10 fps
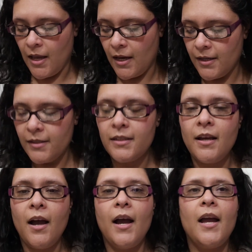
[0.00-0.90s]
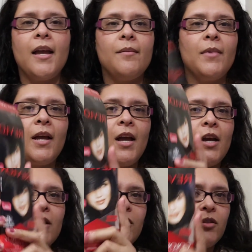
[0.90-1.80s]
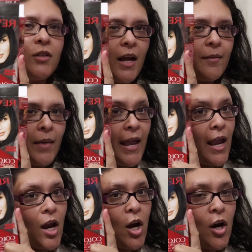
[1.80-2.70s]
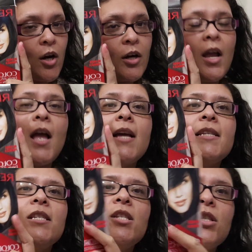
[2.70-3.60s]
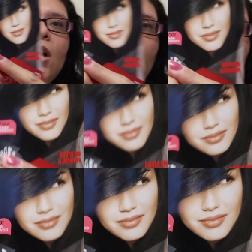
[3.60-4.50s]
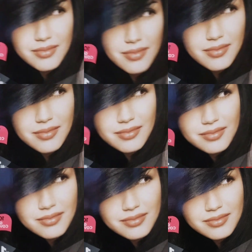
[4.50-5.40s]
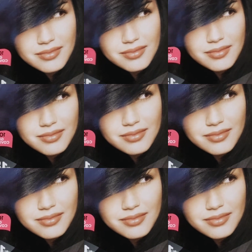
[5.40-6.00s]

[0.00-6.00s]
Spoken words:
it is time to dye my hair soft black. I'm